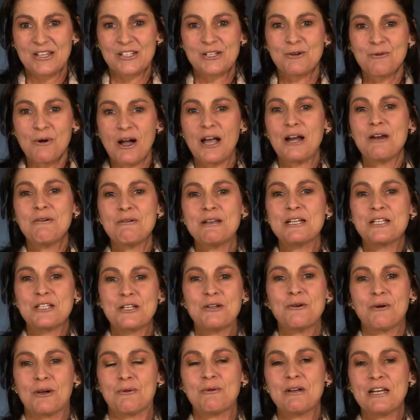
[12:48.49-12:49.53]
So why do we
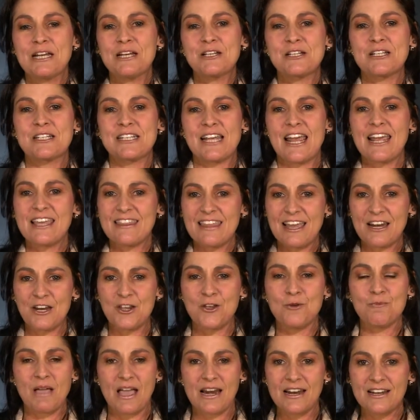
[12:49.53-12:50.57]
do it? We need to take that
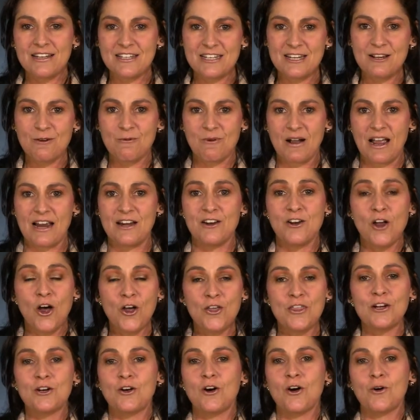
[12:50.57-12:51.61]
humanity away, know
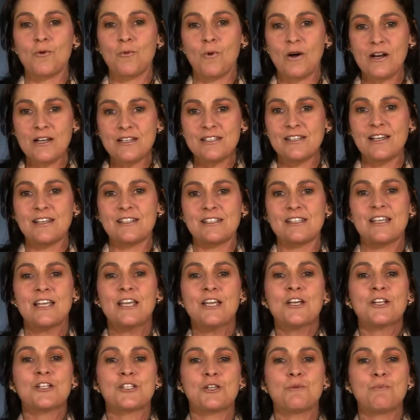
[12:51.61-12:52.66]
that God wants us
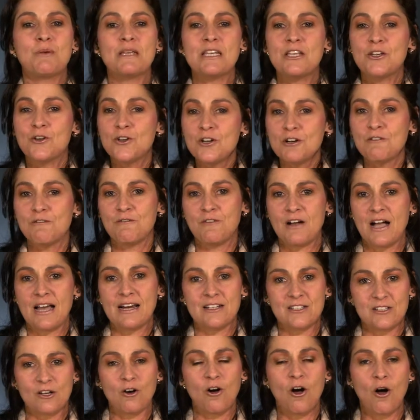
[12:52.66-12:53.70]
to be unified
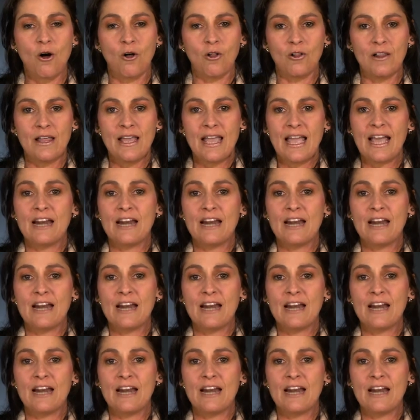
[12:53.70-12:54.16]
as a whole.